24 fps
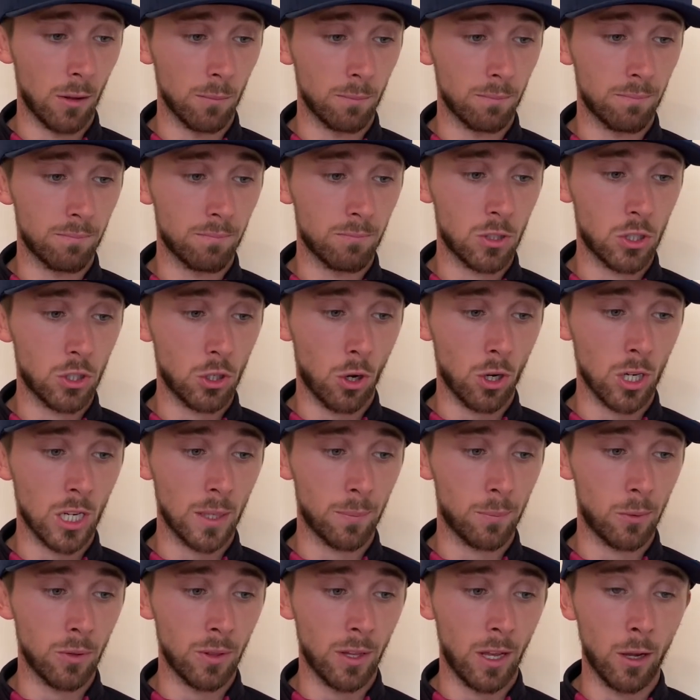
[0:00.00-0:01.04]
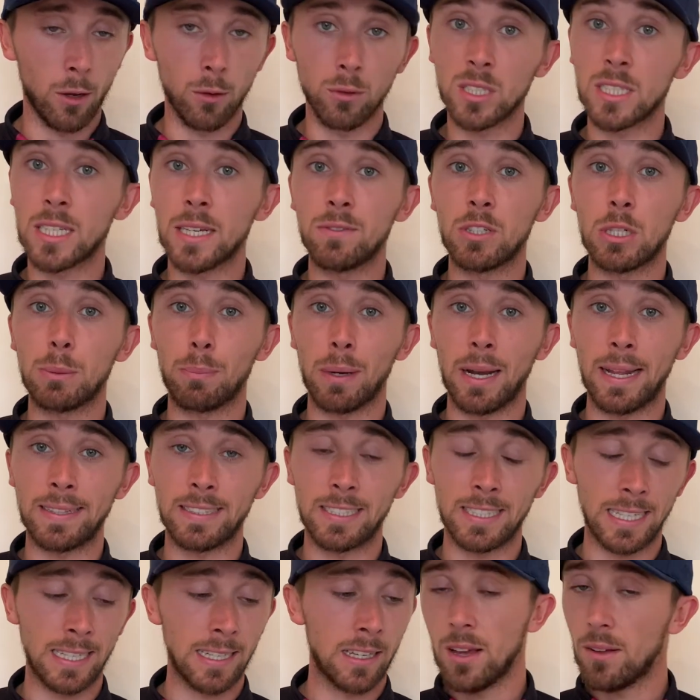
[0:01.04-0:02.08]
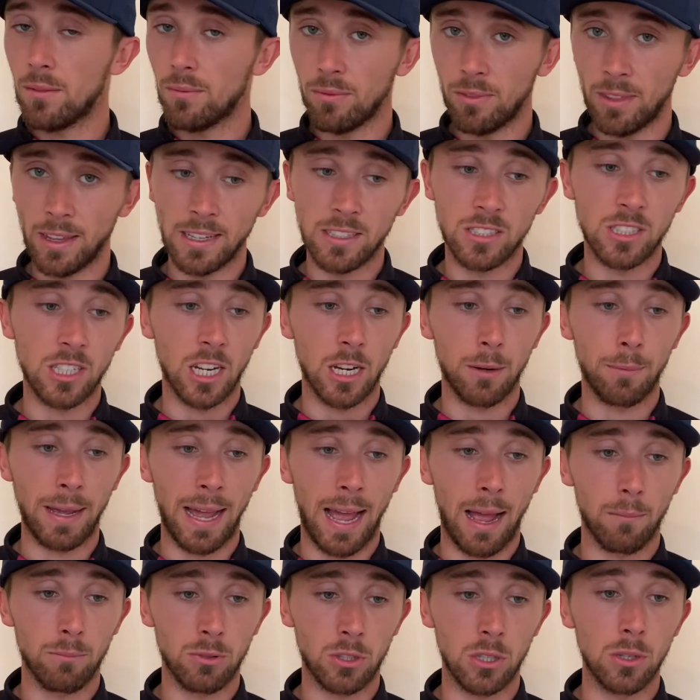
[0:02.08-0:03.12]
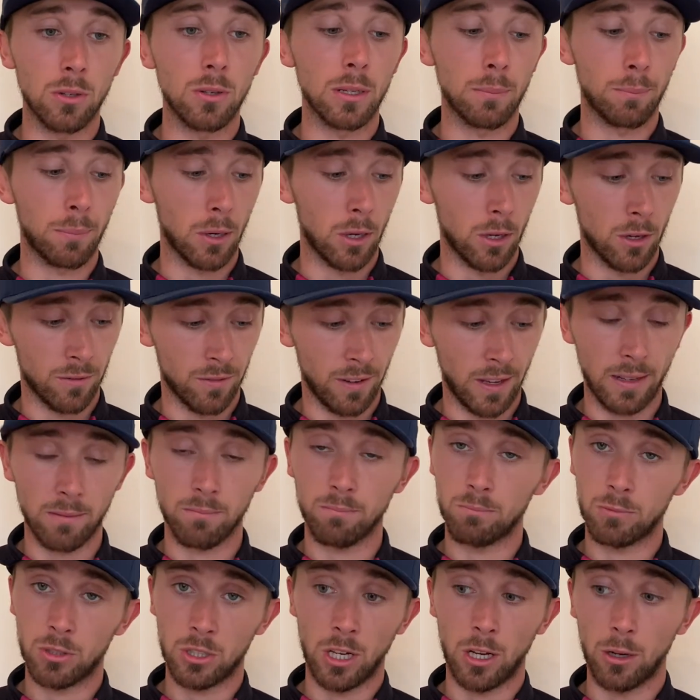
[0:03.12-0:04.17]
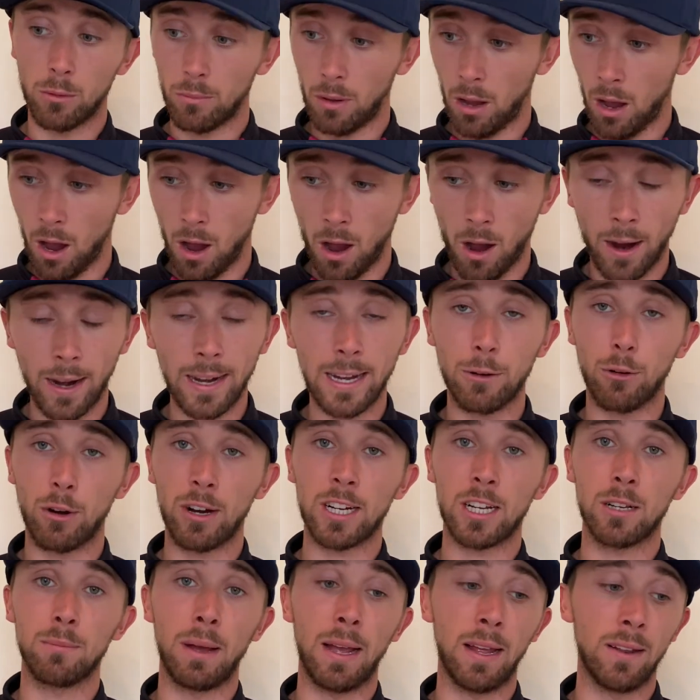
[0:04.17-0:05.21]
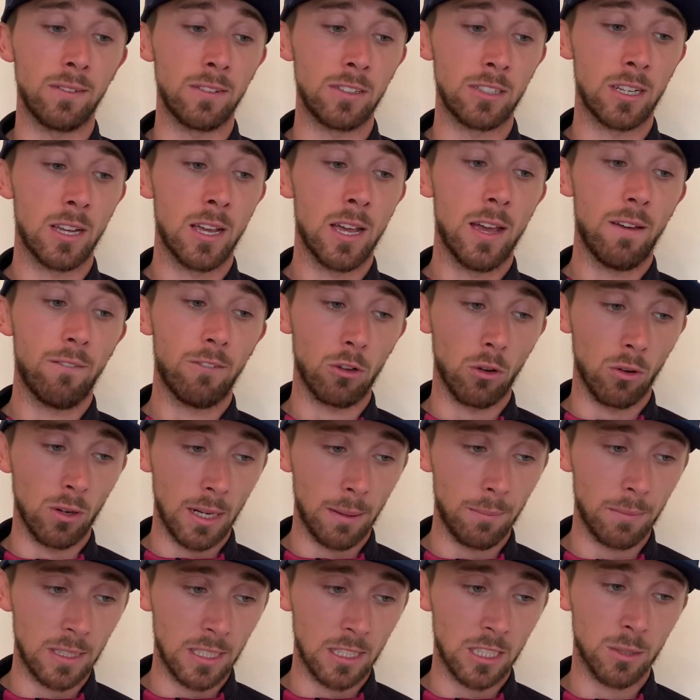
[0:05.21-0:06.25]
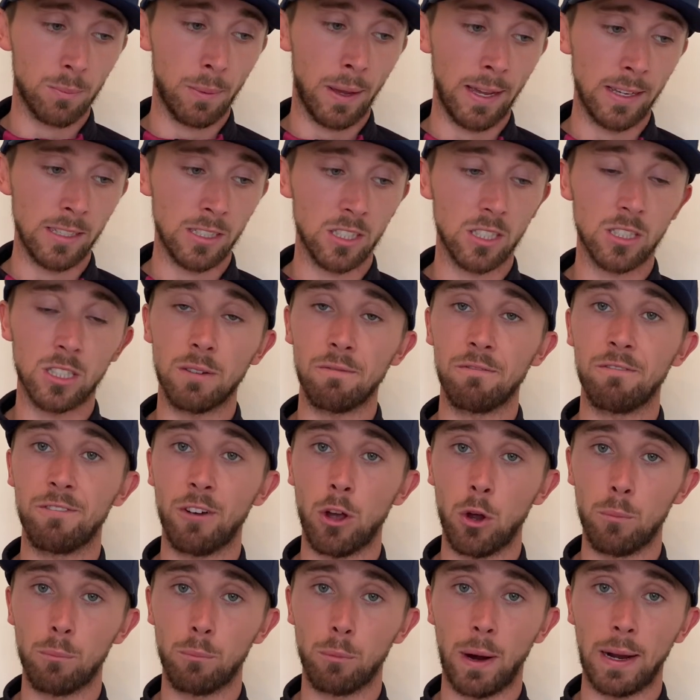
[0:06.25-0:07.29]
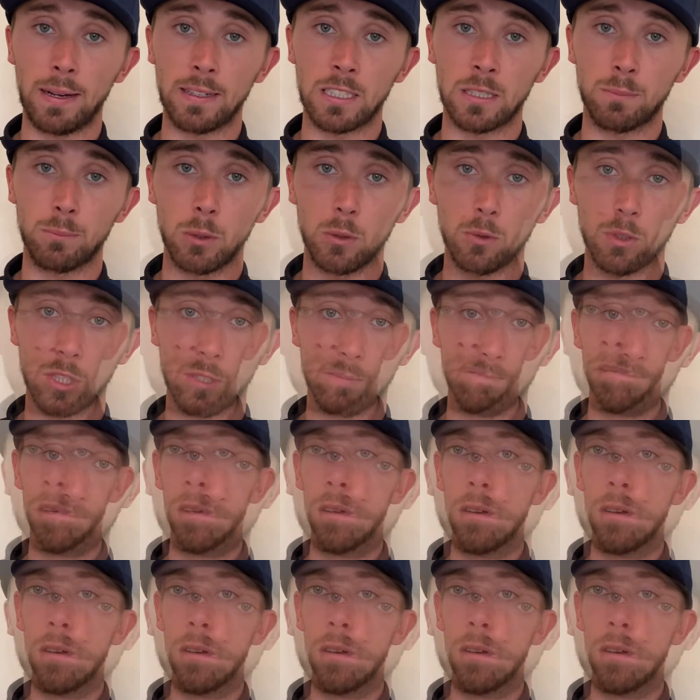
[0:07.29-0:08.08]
Stock up on those, gives you plenty. These are going to be absolutely perfect. So highly recommend, if you've got limited space, some foam practice balls.